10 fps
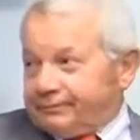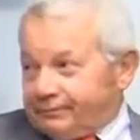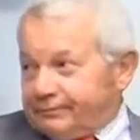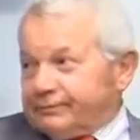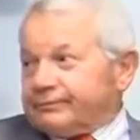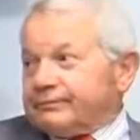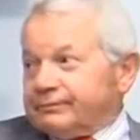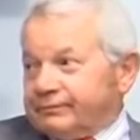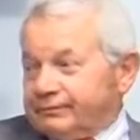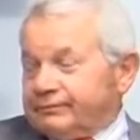
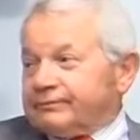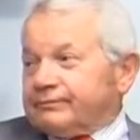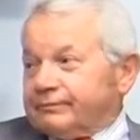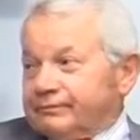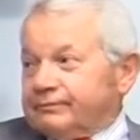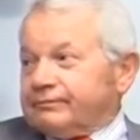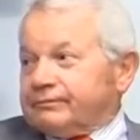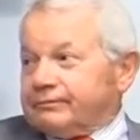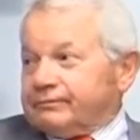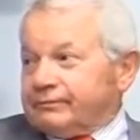
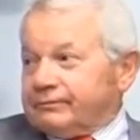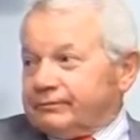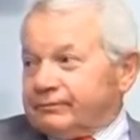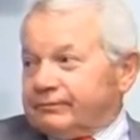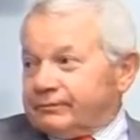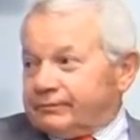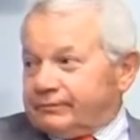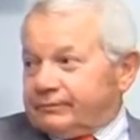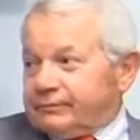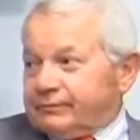
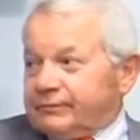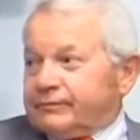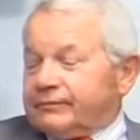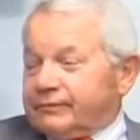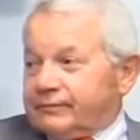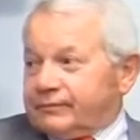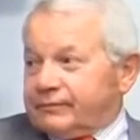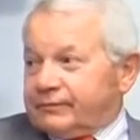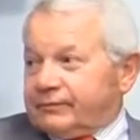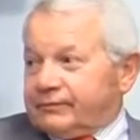
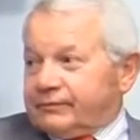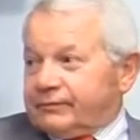(silent)